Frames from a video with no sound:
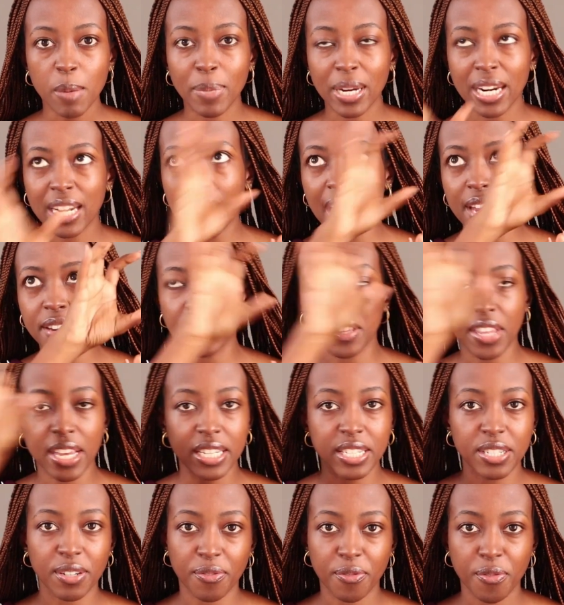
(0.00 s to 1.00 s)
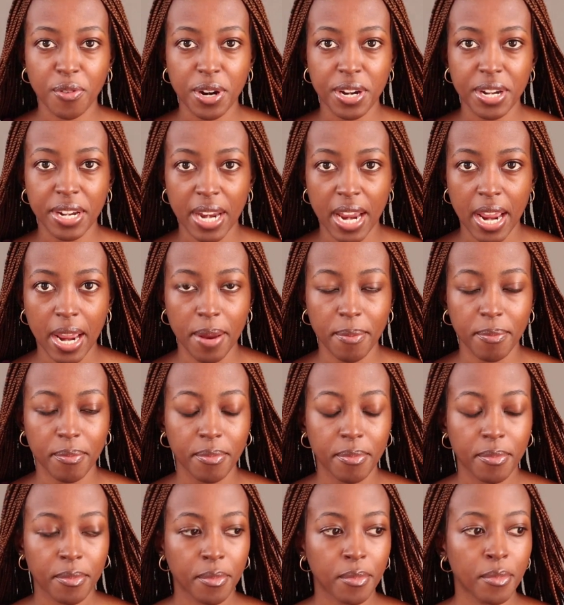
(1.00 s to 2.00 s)
but under that different
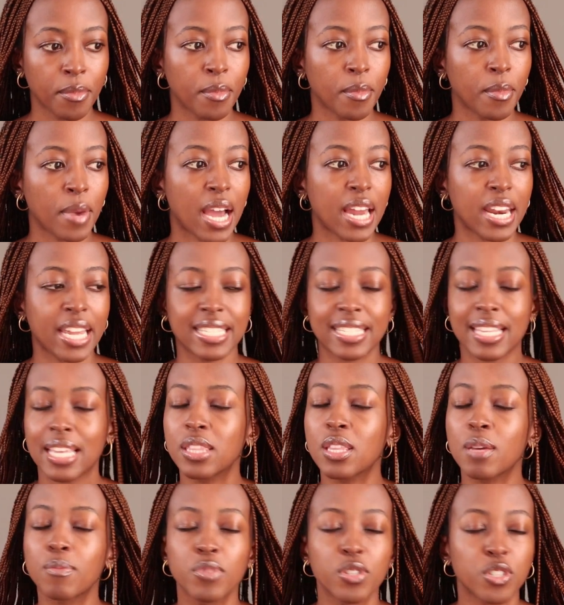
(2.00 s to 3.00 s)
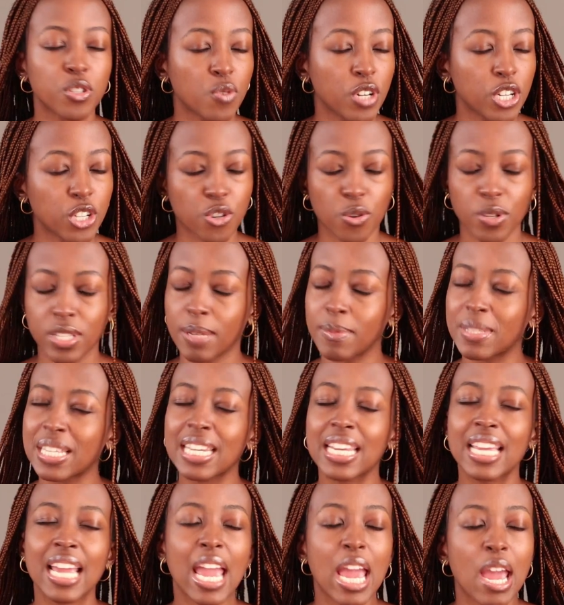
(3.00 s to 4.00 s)
name. And I send them these screenshots. I'm
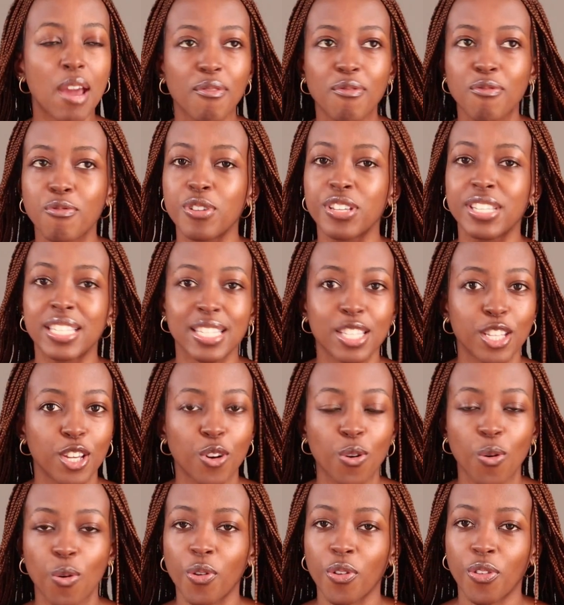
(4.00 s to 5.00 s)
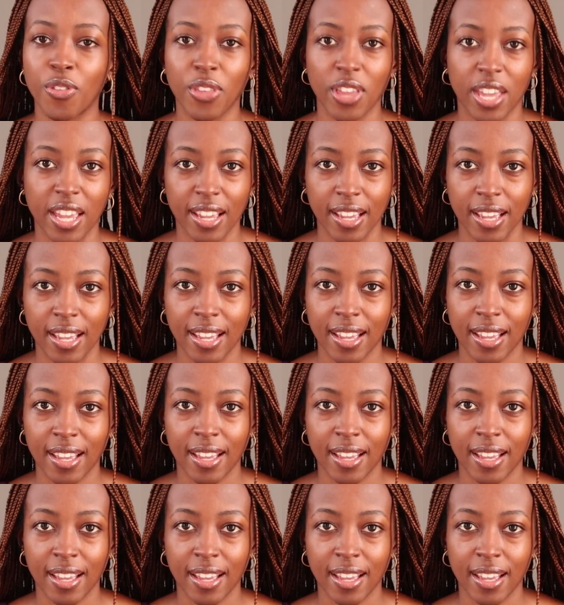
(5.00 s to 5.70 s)
sending every single thing.